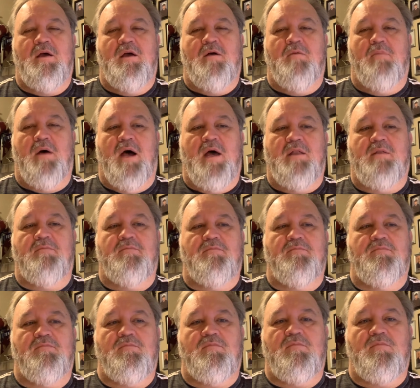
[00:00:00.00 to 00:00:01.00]
But
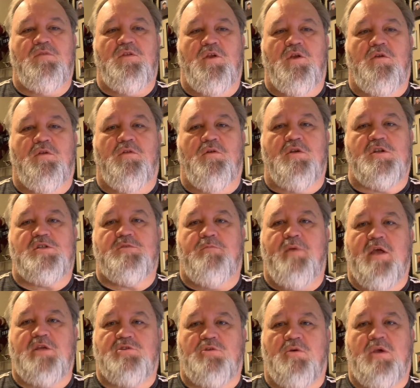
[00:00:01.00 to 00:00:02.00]
you, there's
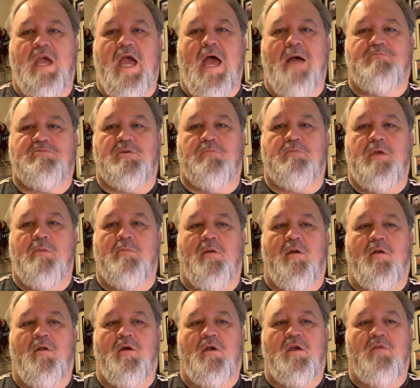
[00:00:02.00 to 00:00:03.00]
special caps that people
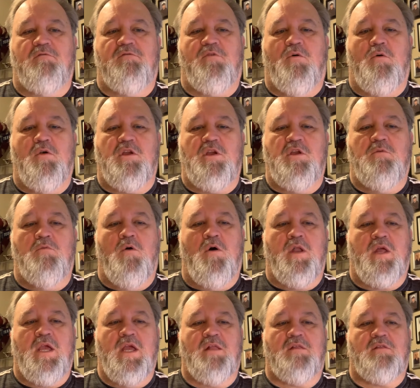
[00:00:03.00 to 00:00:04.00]
are looking for. You want
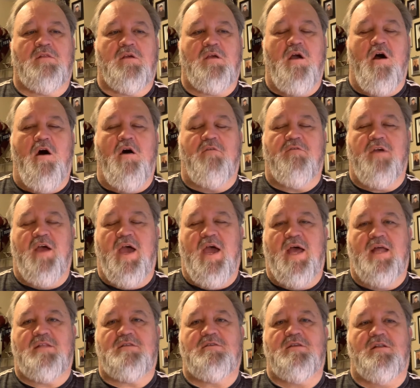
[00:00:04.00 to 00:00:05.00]
to get the golf
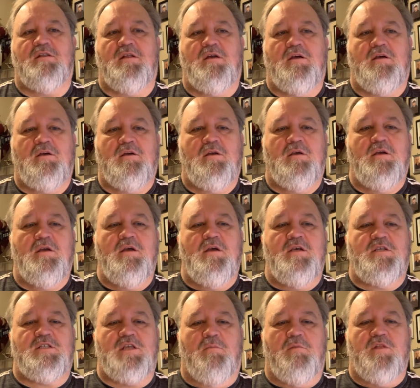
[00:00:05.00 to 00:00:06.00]
hats and the
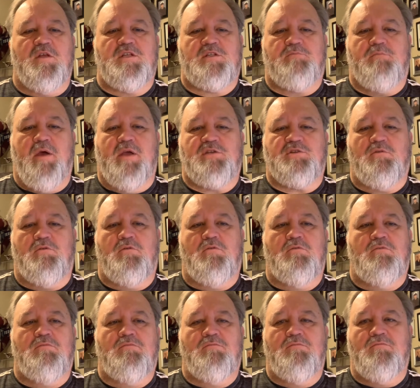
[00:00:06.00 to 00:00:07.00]
some of the
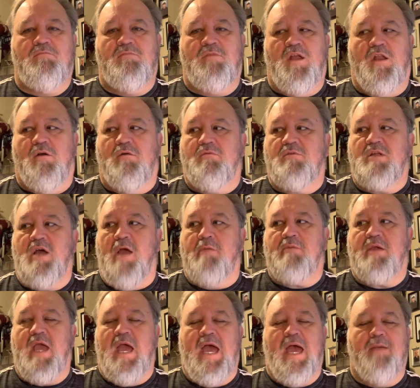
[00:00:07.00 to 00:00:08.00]
special you know, type
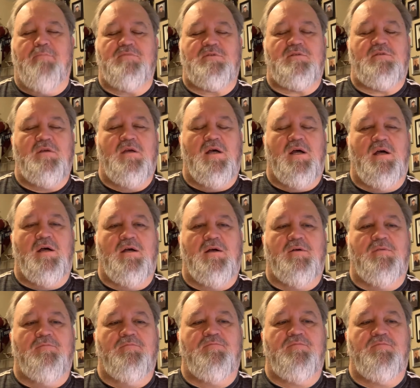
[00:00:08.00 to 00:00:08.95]
caps, uh,